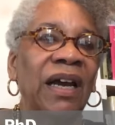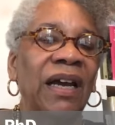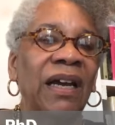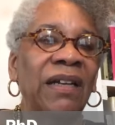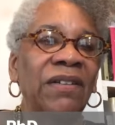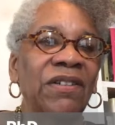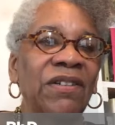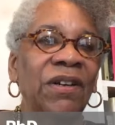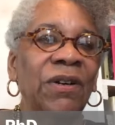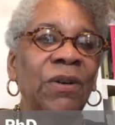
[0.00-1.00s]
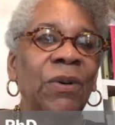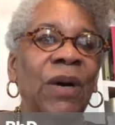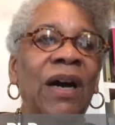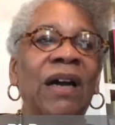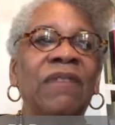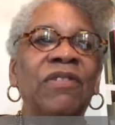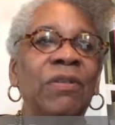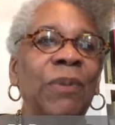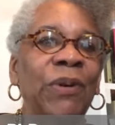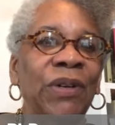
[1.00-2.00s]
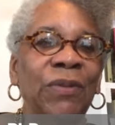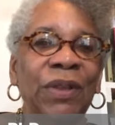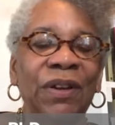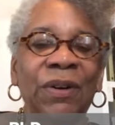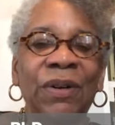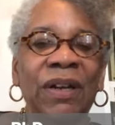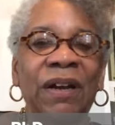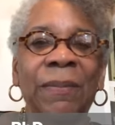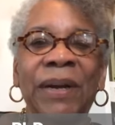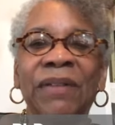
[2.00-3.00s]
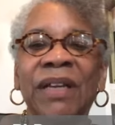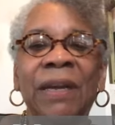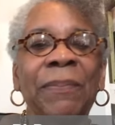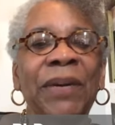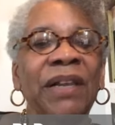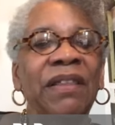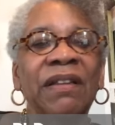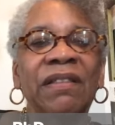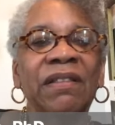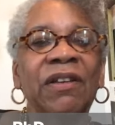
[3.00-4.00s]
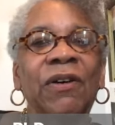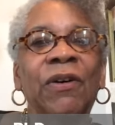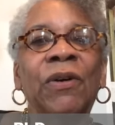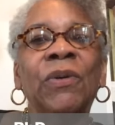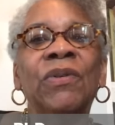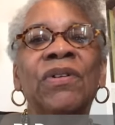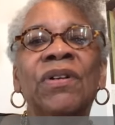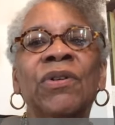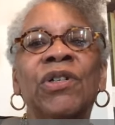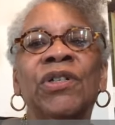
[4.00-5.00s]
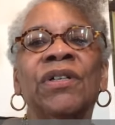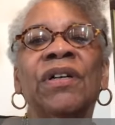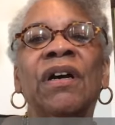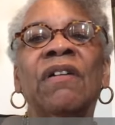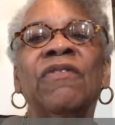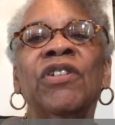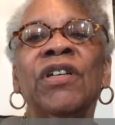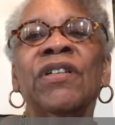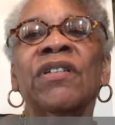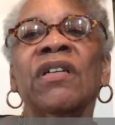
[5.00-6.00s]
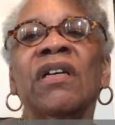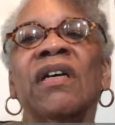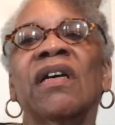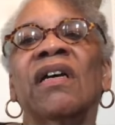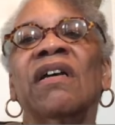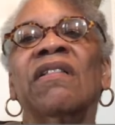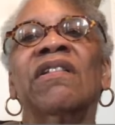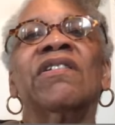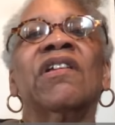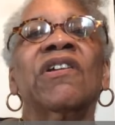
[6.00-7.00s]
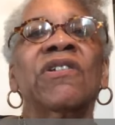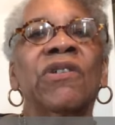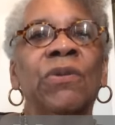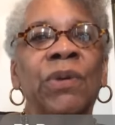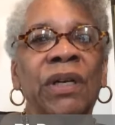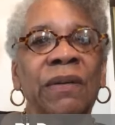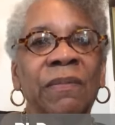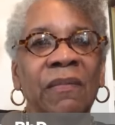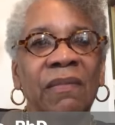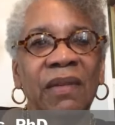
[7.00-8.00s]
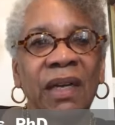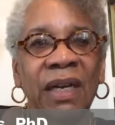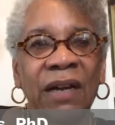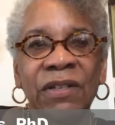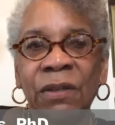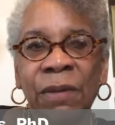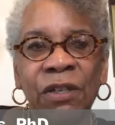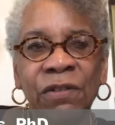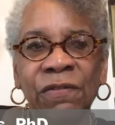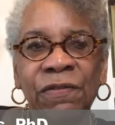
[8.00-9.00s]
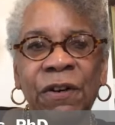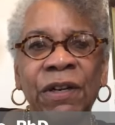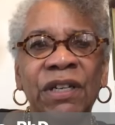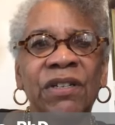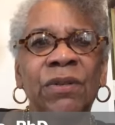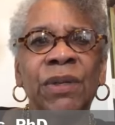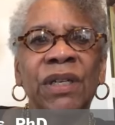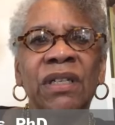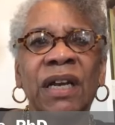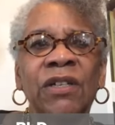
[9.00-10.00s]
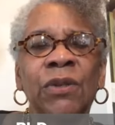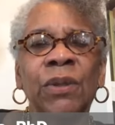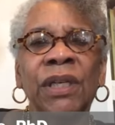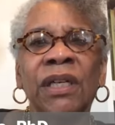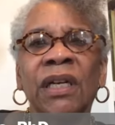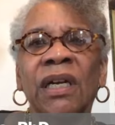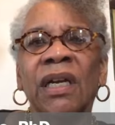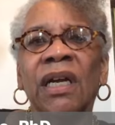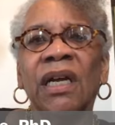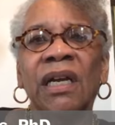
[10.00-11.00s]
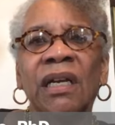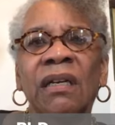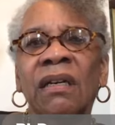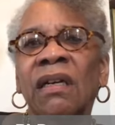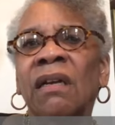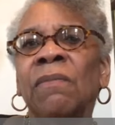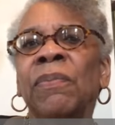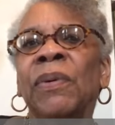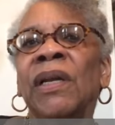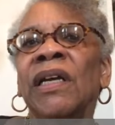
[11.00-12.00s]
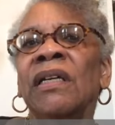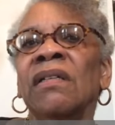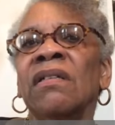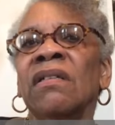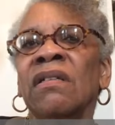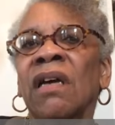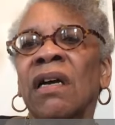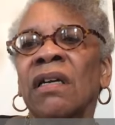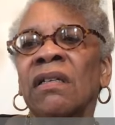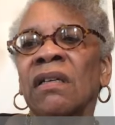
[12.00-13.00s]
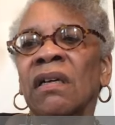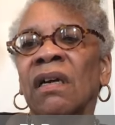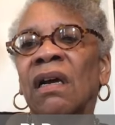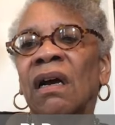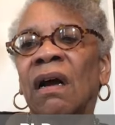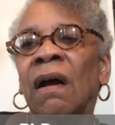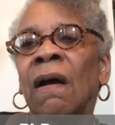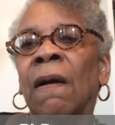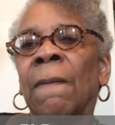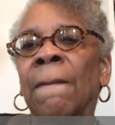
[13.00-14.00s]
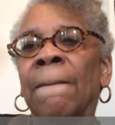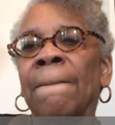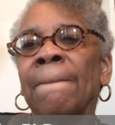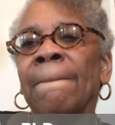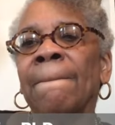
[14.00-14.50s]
And so I've spoken with her a lot about that. But I think that the whole notion of just this history and how so much of our history is actually hidden in plain sight. The